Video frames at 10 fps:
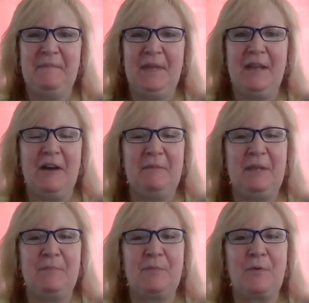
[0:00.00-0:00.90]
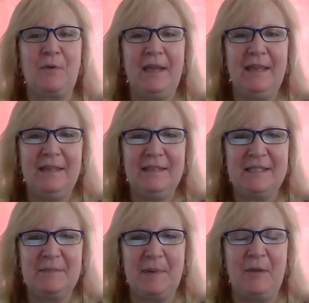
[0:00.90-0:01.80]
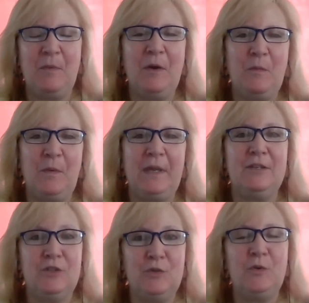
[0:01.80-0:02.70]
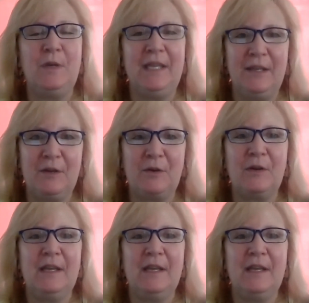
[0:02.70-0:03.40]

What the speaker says: May God be praised by what we do here